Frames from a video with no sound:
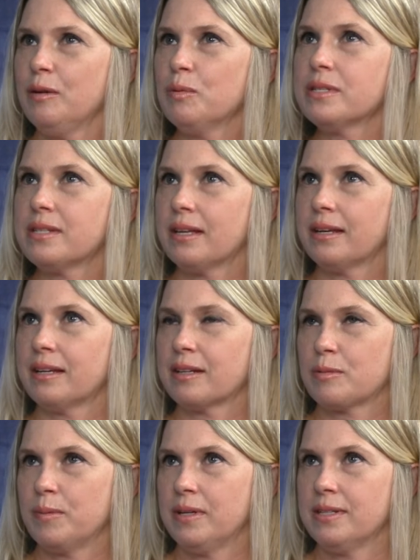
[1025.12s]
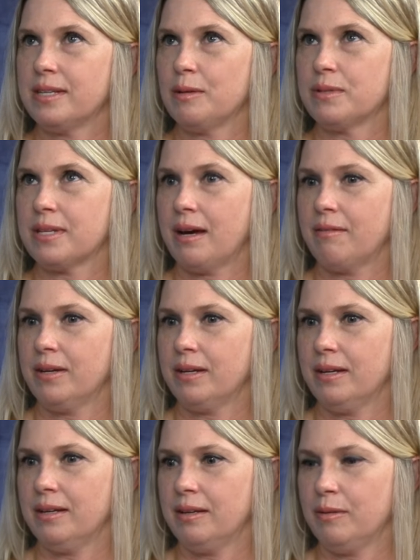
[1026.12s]
was telling an experience he was
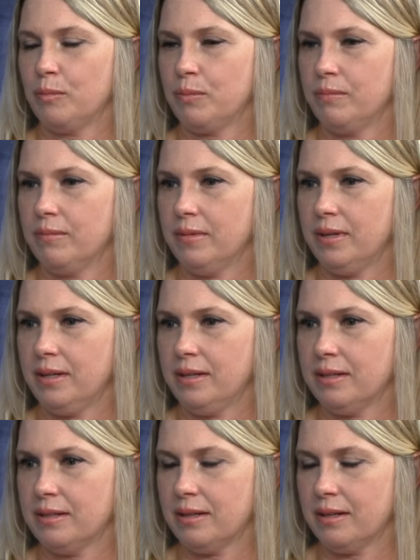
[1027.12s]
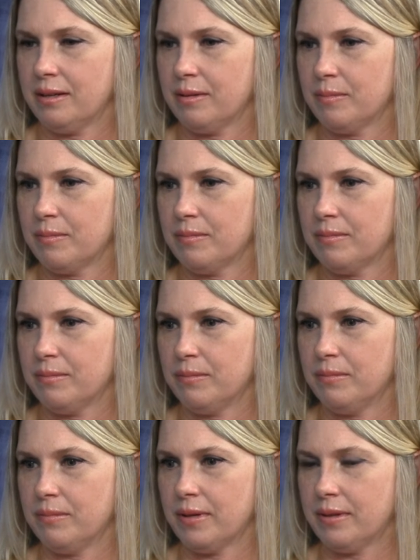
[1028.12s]
having in in, um,
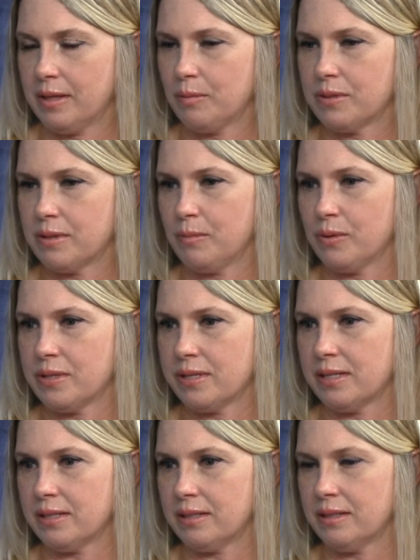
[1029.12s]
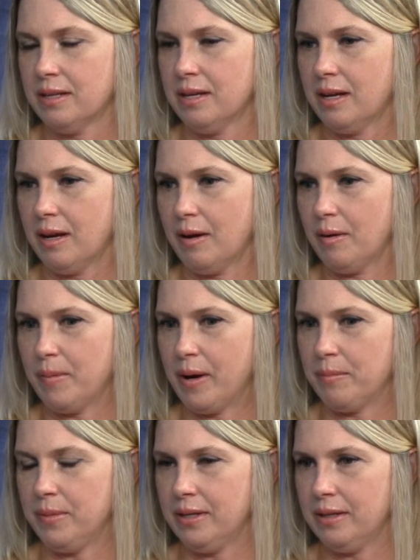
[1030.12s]
I think he was in Brazil,
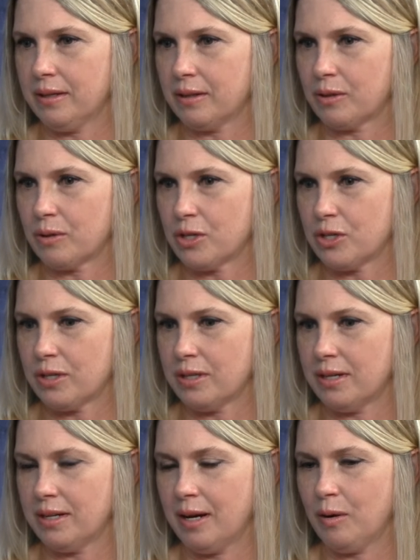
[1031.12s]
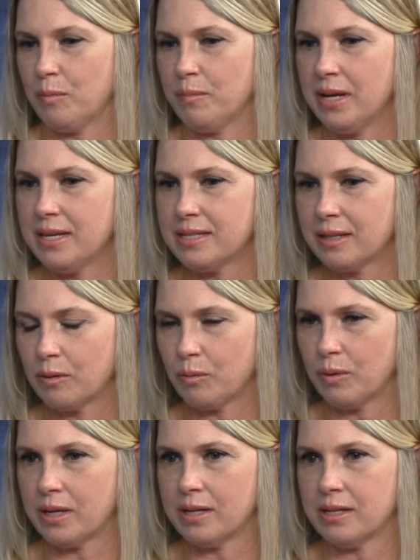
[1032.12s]
about meeting a Christian and how amazing it
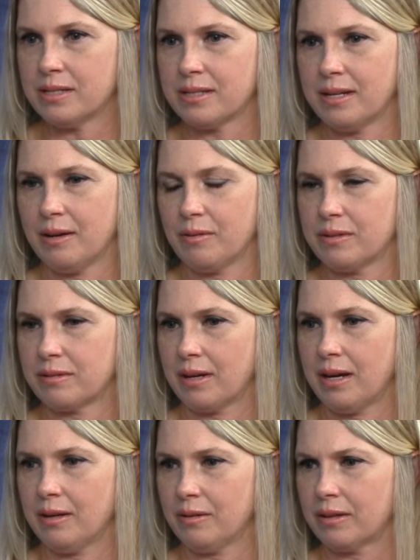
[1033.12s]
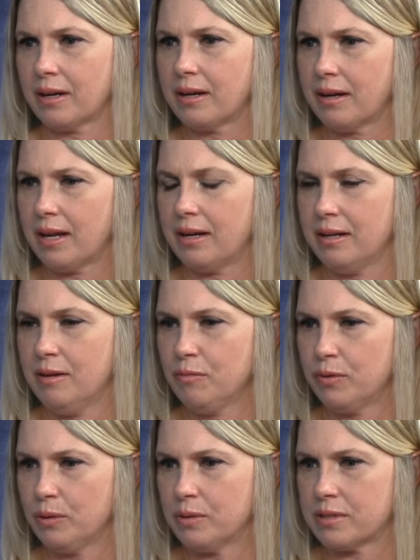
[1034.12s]
was and how this guy kind of had an
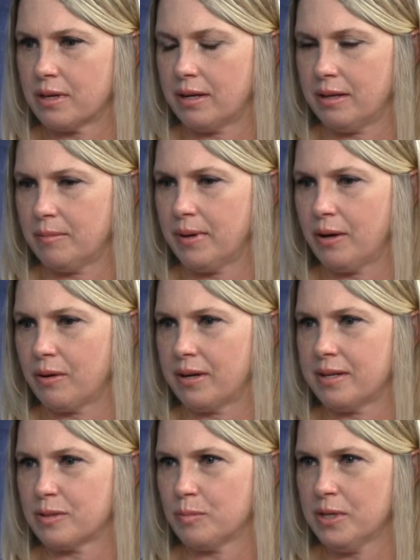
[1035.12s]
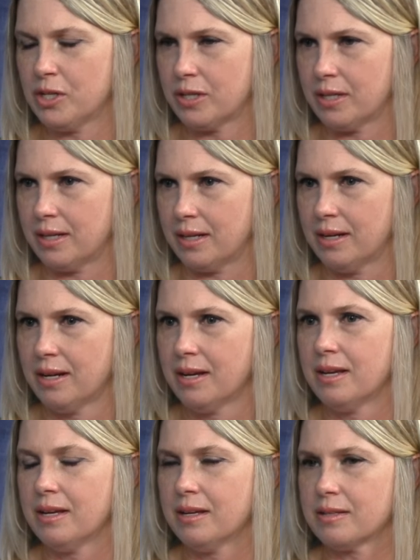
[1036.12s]
influence on him out on his mission. And
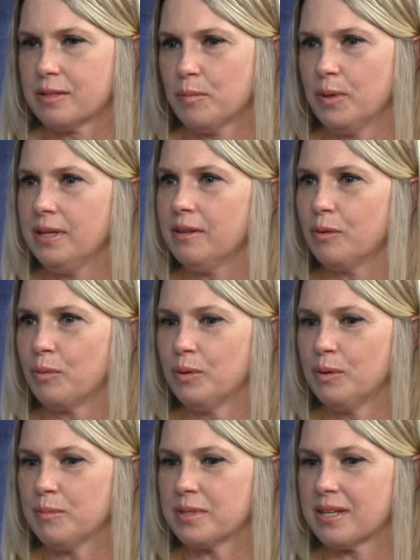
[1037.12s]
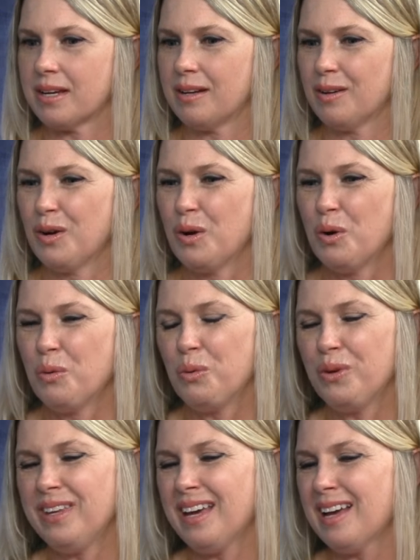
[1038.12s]
somebody in the room said,
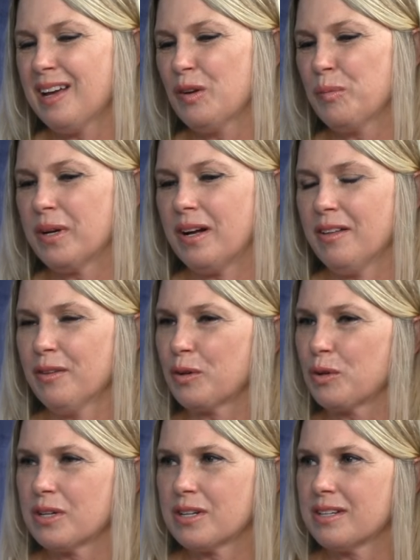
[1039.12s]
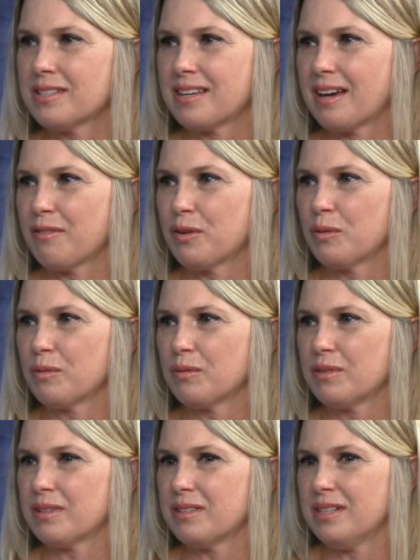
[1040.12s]
well, yeah, but all the Christians have to,
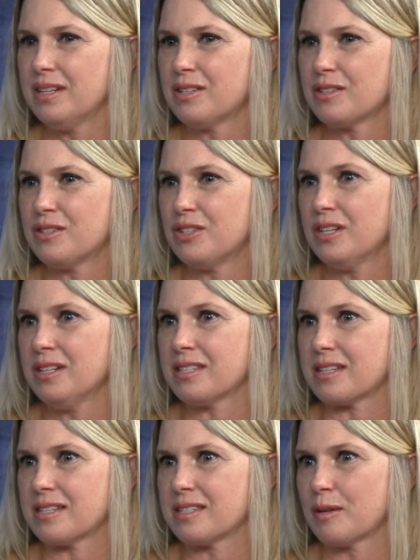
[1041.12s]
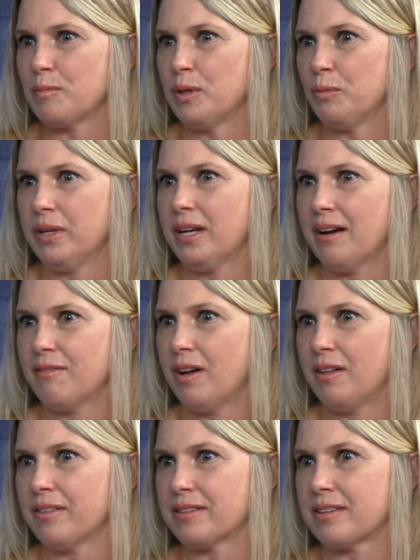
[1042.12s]
to teach is Jesus. I mean, we have
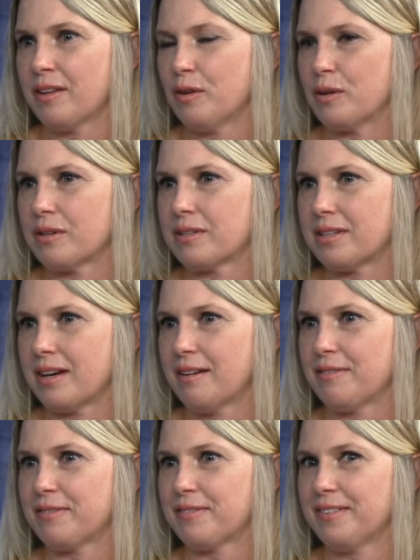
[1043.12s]
all this other stuff.